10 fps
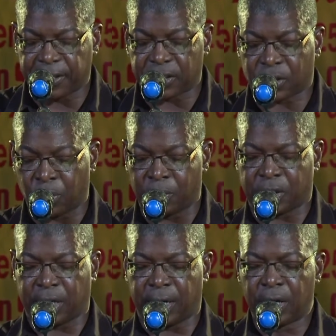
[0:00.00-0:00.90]
foot
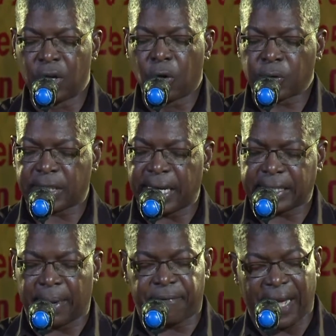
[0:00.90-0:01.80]
soldier who
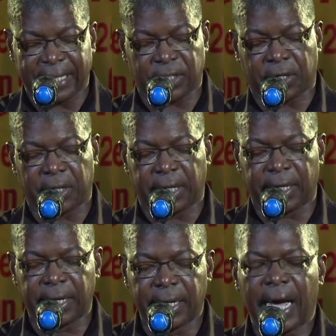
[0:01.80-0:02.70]
says
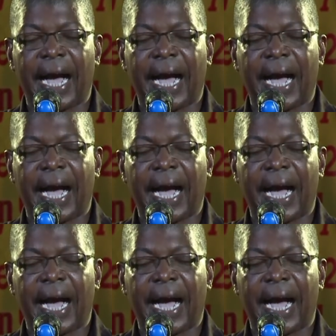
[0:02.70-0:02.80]
emphatically,